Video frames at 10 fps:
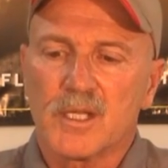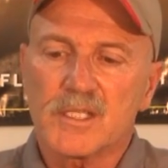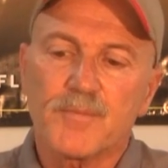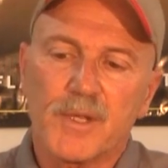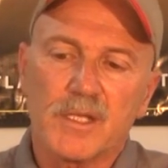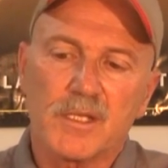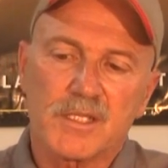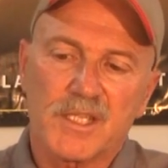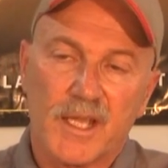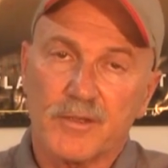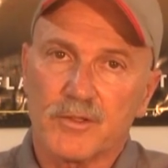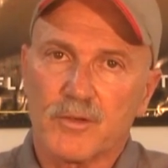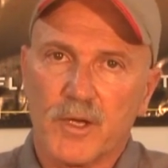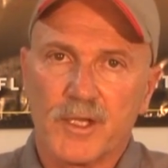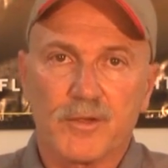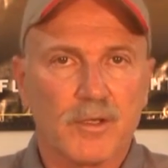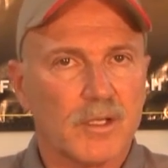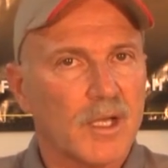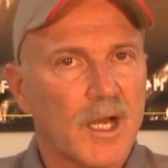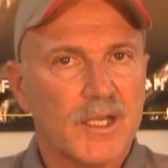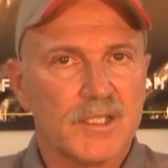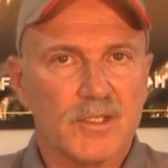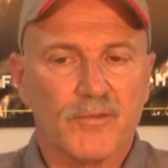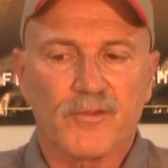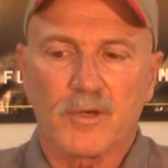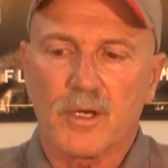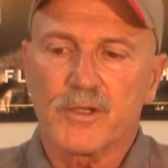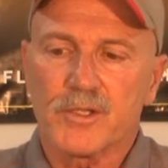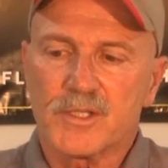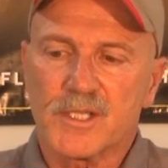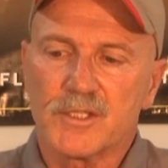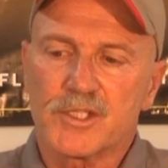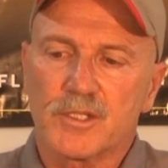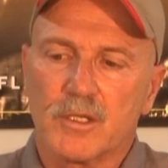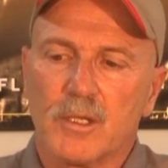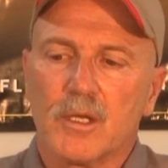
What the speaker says: This being the standard grinder and ideal for our usage,